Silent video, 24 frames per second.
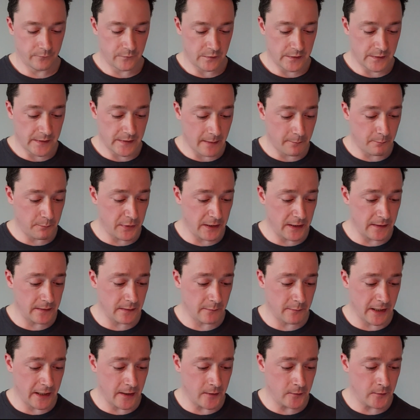So that bit
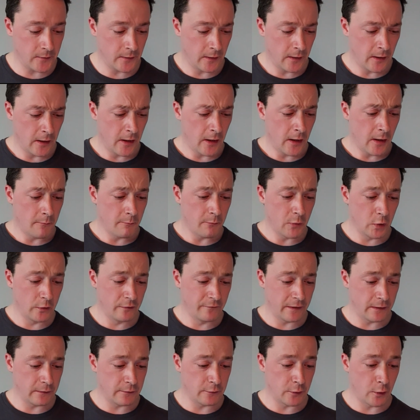about
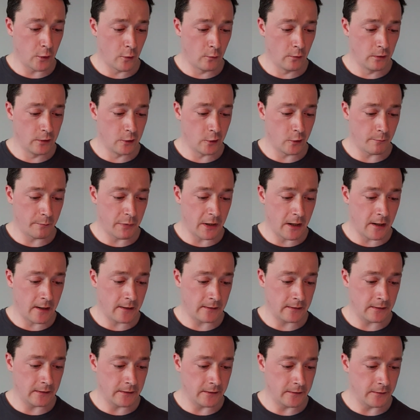motivated wholly or
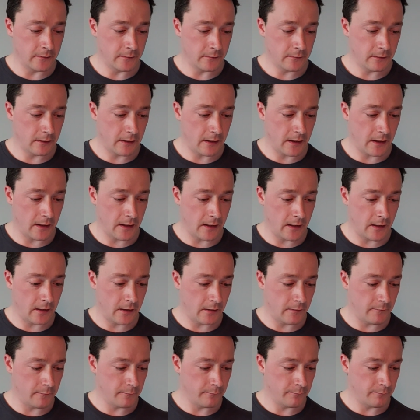partly
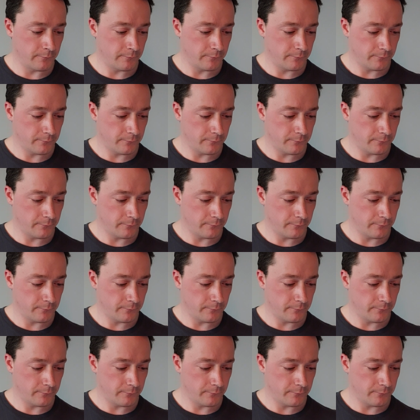by